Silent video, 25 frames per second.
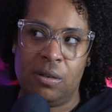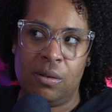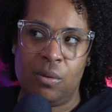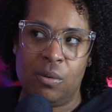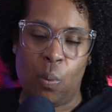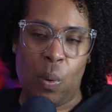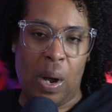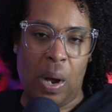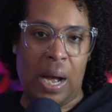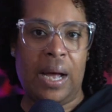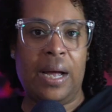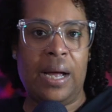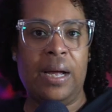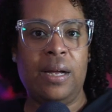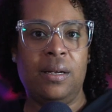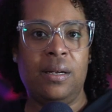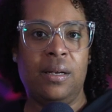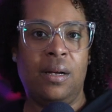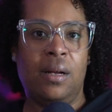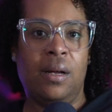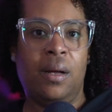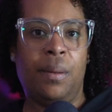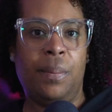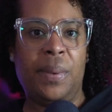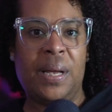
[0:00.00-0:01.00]
Why?
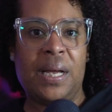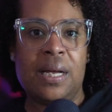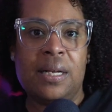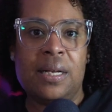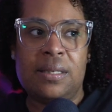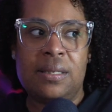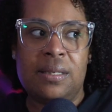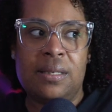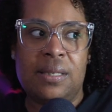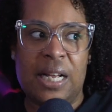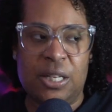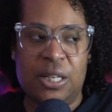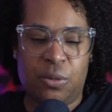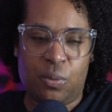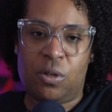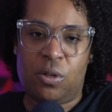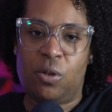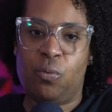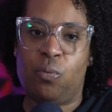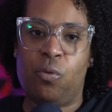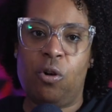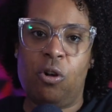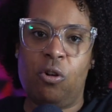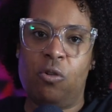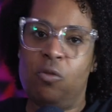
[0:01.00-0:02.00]
Because that's what the
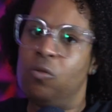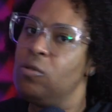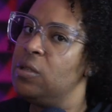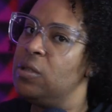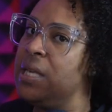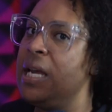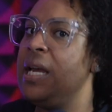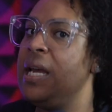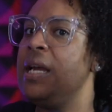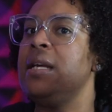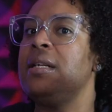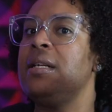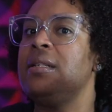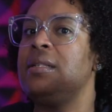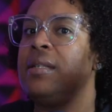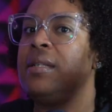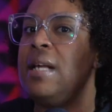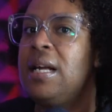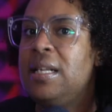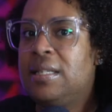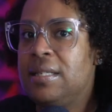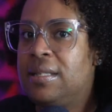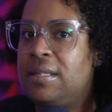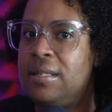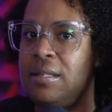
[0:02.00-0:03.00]
role says.
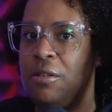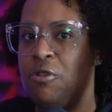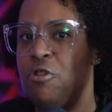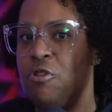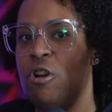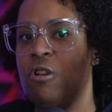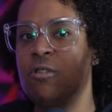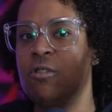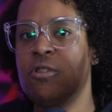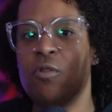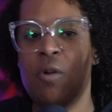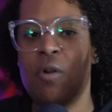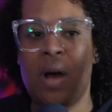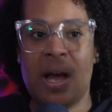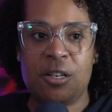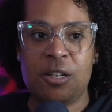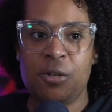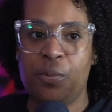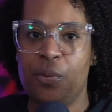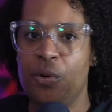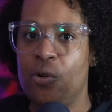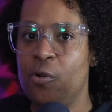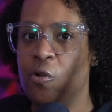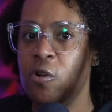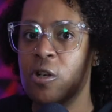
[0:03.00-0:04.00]
That's, so
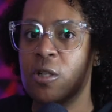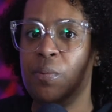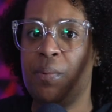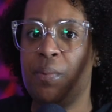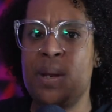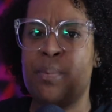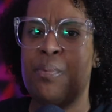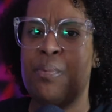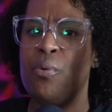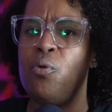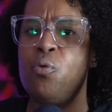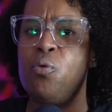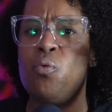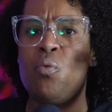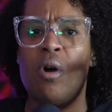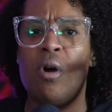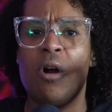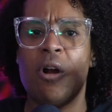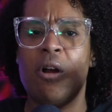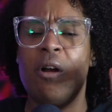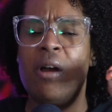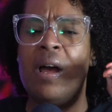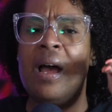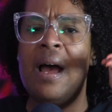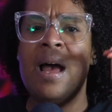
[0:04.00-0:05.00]
entrepreneurs, people who
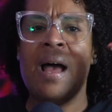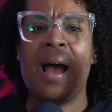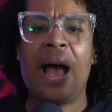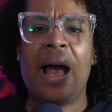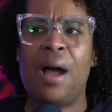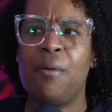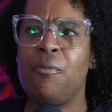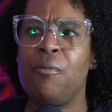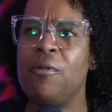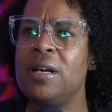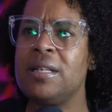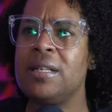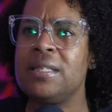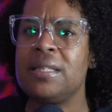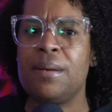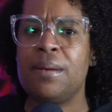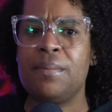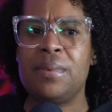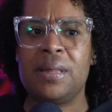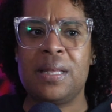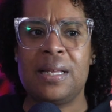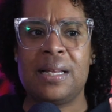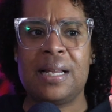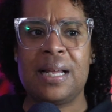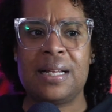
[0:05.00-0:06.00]
are, I read
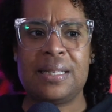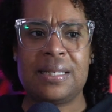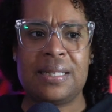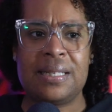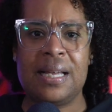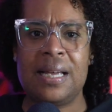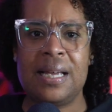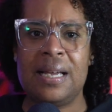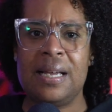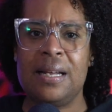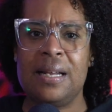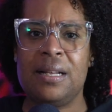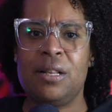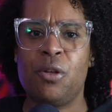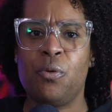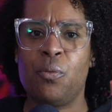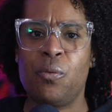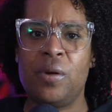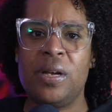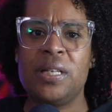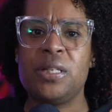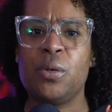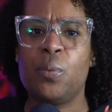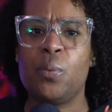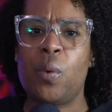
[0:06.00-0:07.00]
something that said the
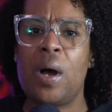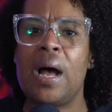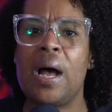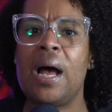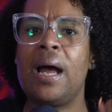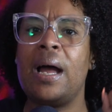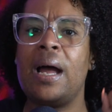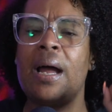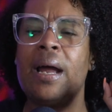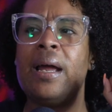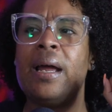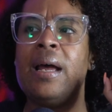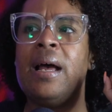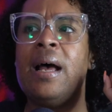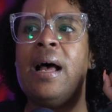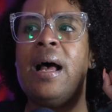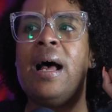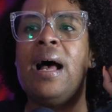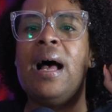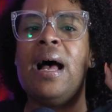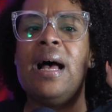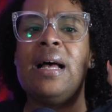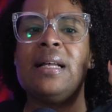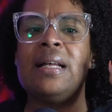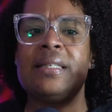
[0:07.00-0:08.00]
reason why
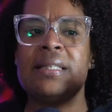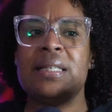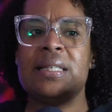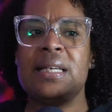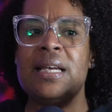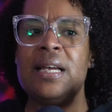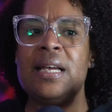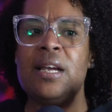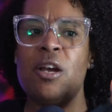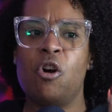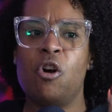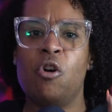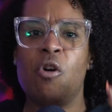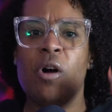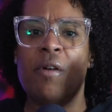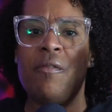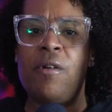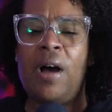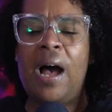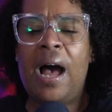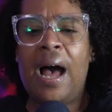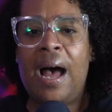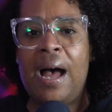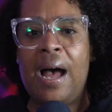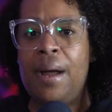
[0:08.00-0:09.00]
a CEO of a
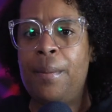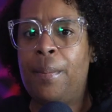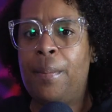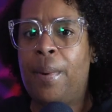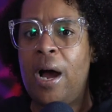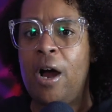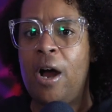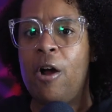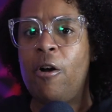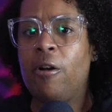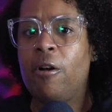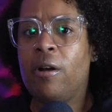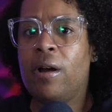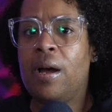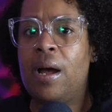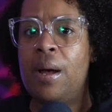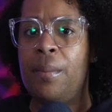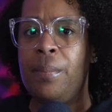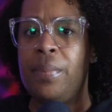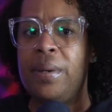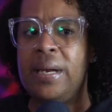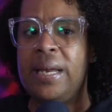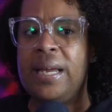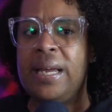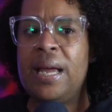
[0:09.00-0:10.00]
high-powered
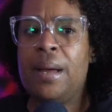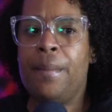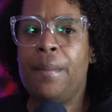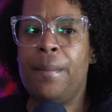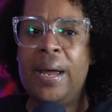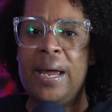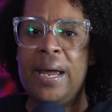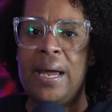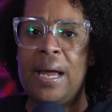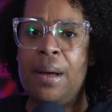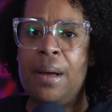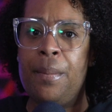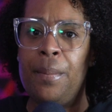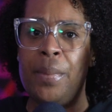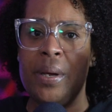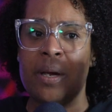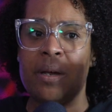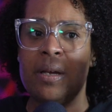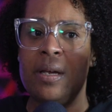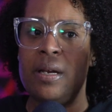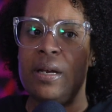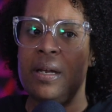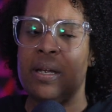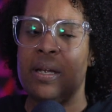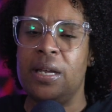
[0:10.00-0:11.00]
company can make $1
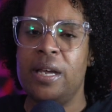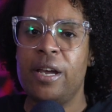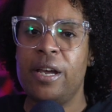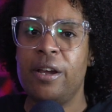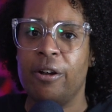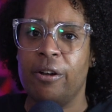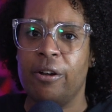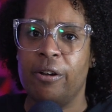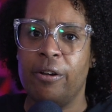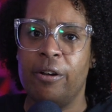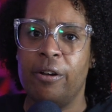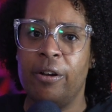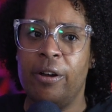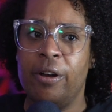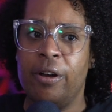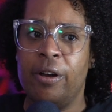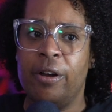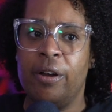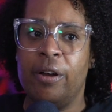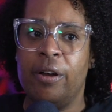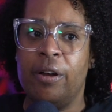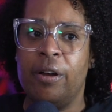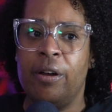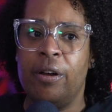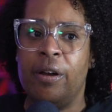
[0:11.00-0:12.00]
million a year
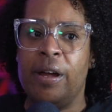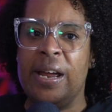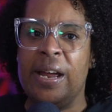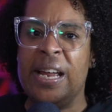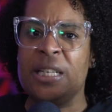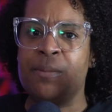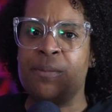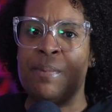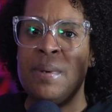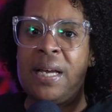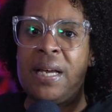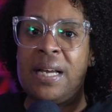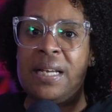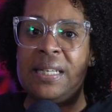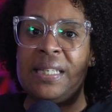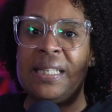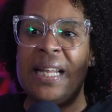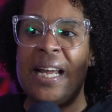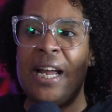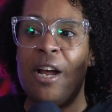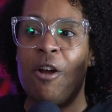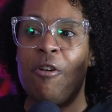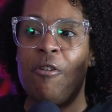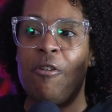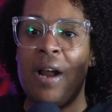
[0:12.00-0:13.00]
is because
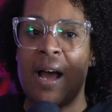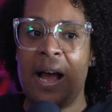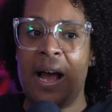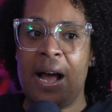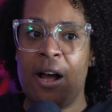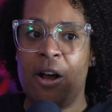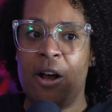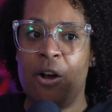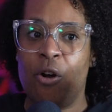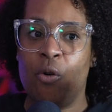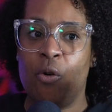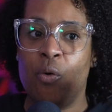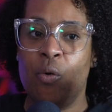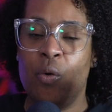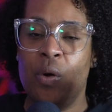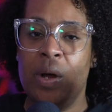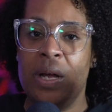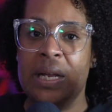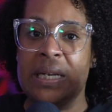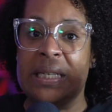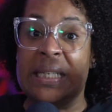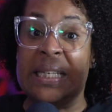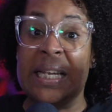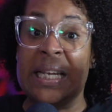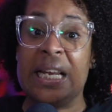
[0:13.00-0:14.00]
they are now
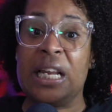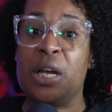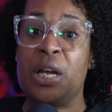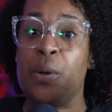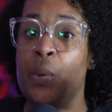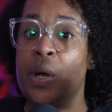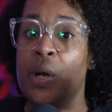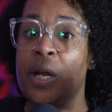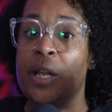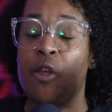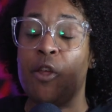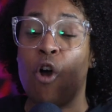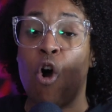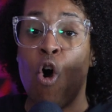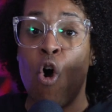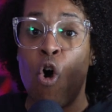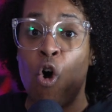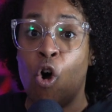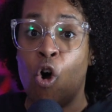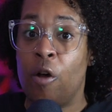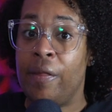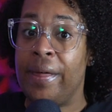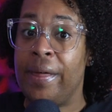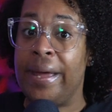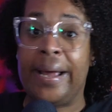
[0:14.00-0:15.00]
dealing with
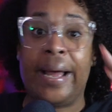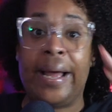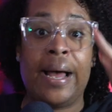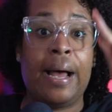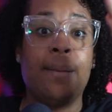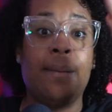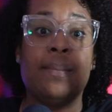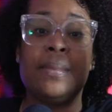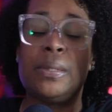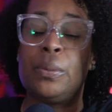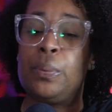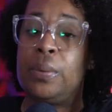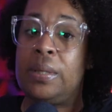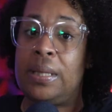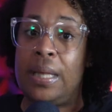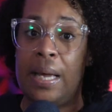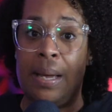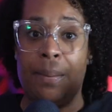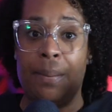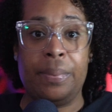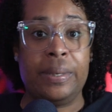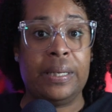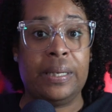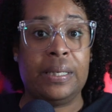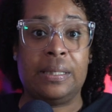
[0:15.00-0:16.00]
all that comes with
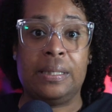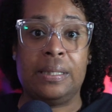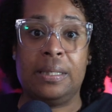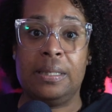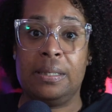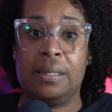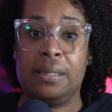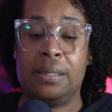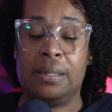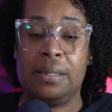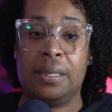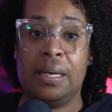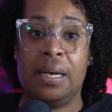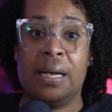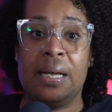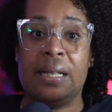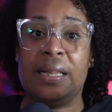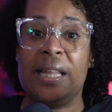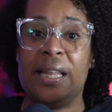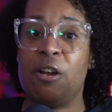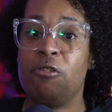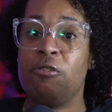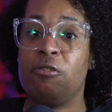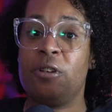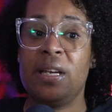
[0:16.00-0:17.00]
that business.
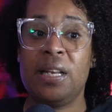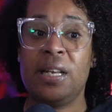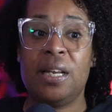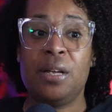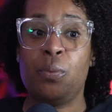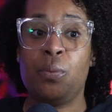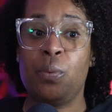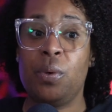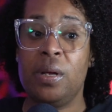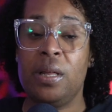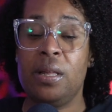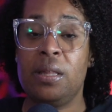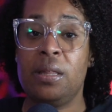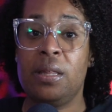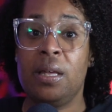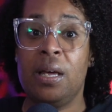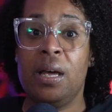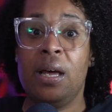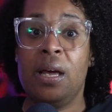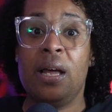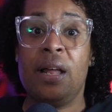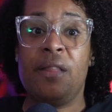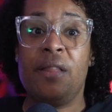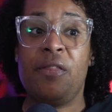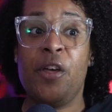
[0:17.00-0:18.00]
They are dealing with
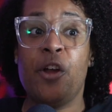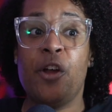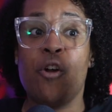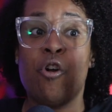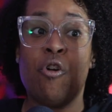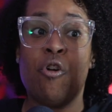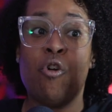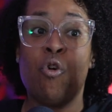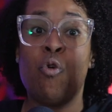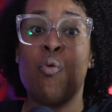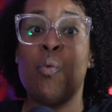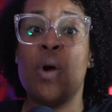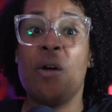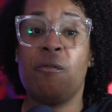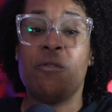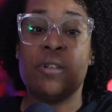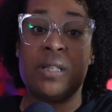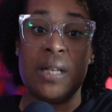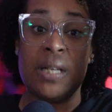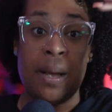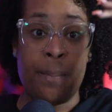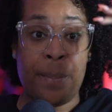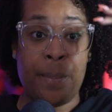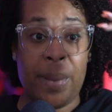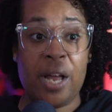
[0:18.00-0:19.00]
whoever's
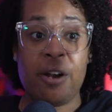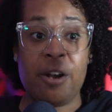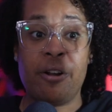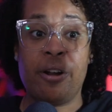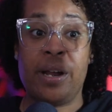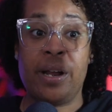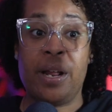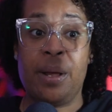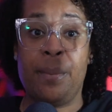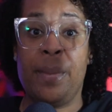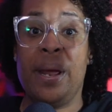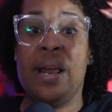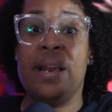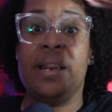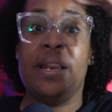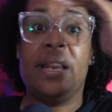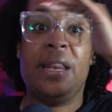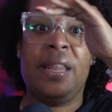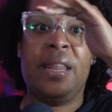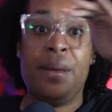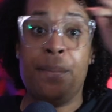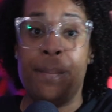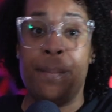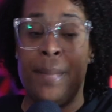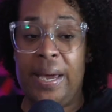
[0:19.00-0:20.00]
up under them and
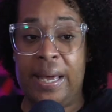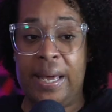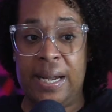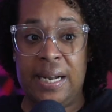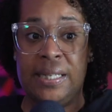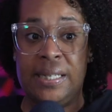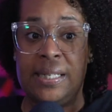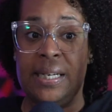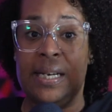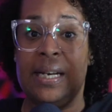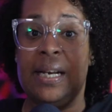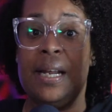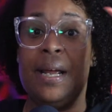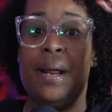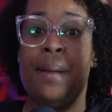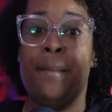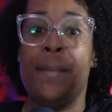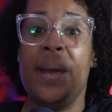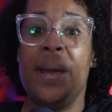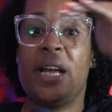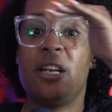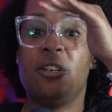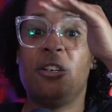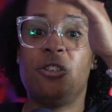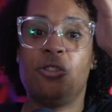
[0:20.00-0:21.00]
them managing it and
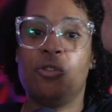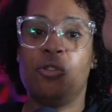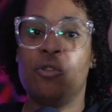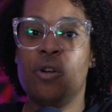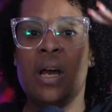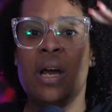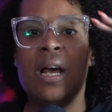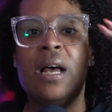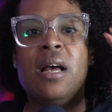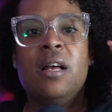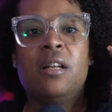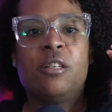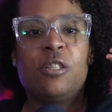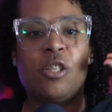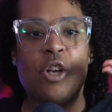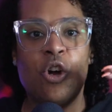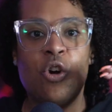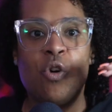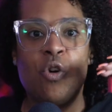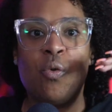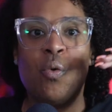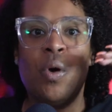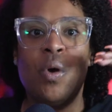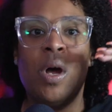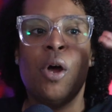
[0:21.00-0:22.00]
making sure.
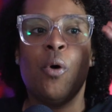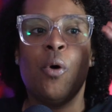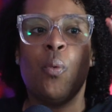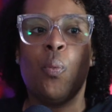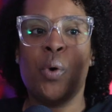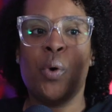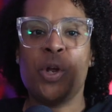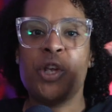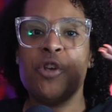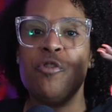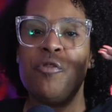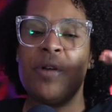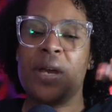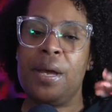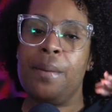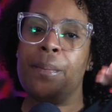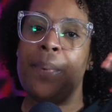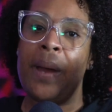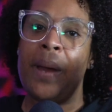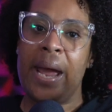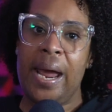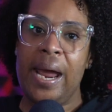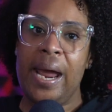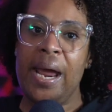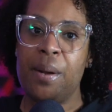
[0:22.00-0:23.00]
So when you get
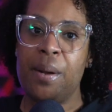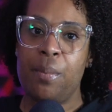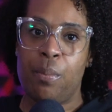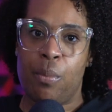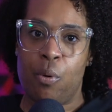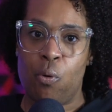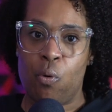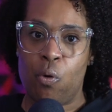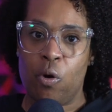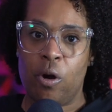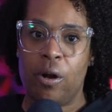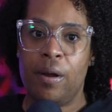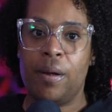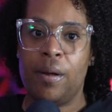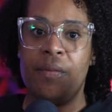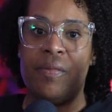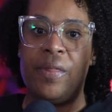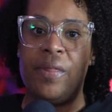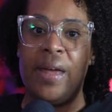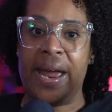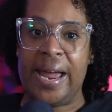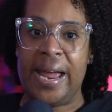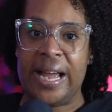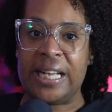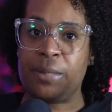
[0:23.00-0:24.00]
paid more,
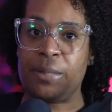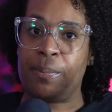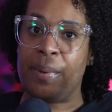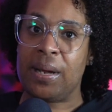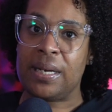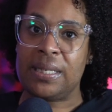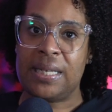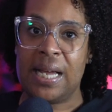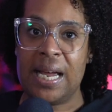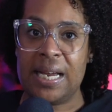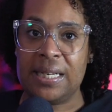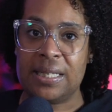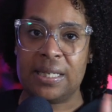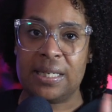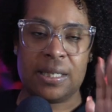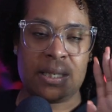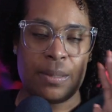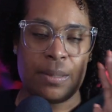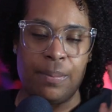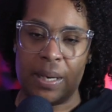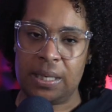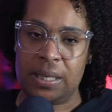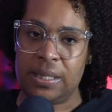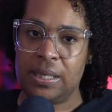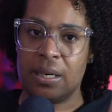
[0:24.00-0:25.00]
the expectation,
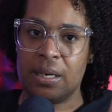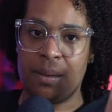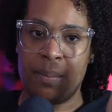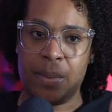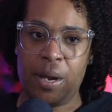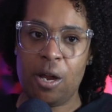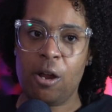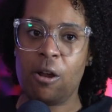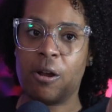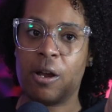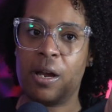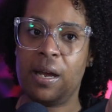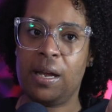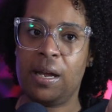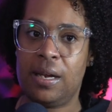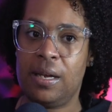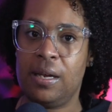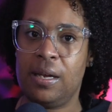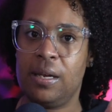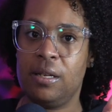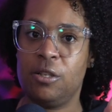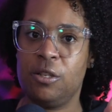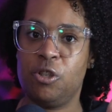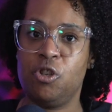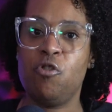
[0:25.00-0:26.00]
especially in America,
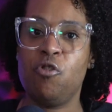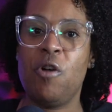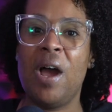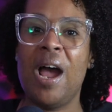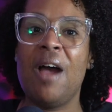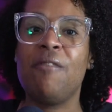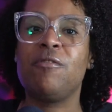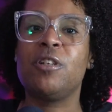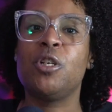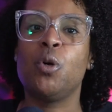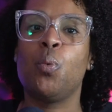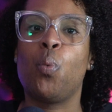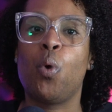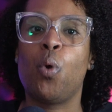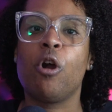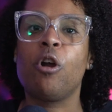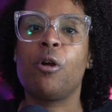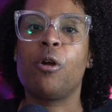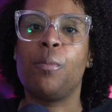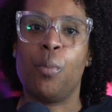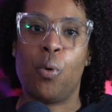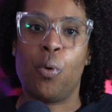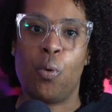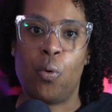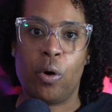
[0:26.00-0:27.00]
is you have to
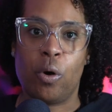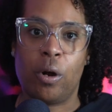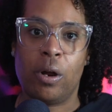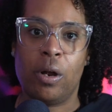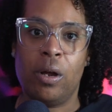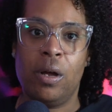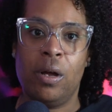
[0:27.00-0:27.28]
work more.